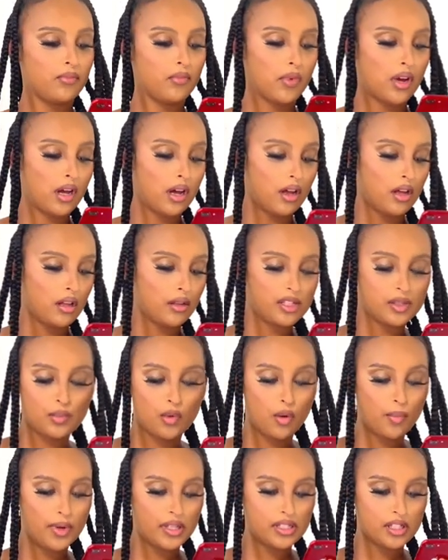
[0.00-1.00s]
uh,
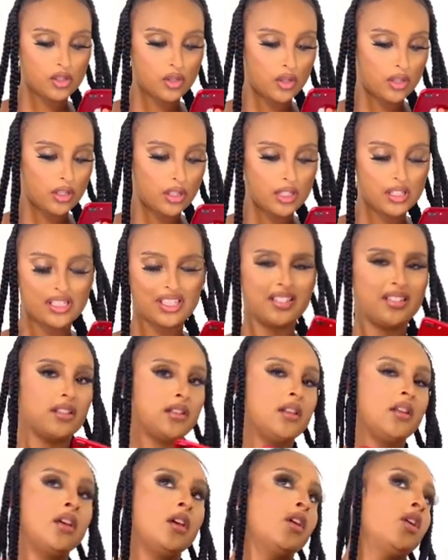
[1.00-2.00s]
small business owners and
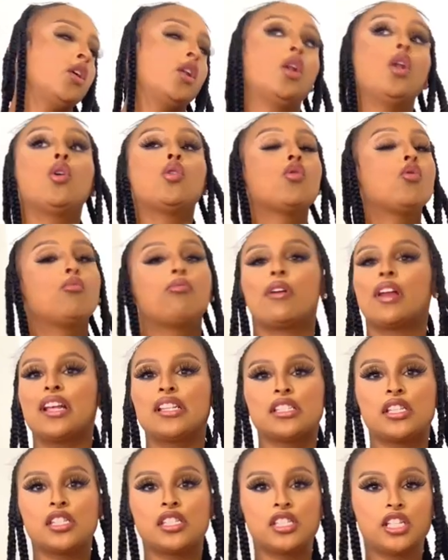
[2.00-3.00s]
local
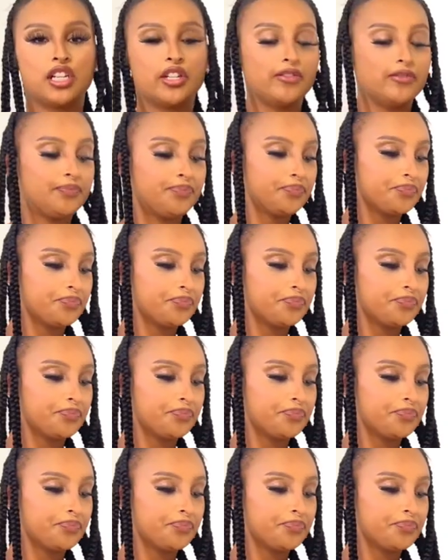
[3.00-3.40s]
brands and stuff.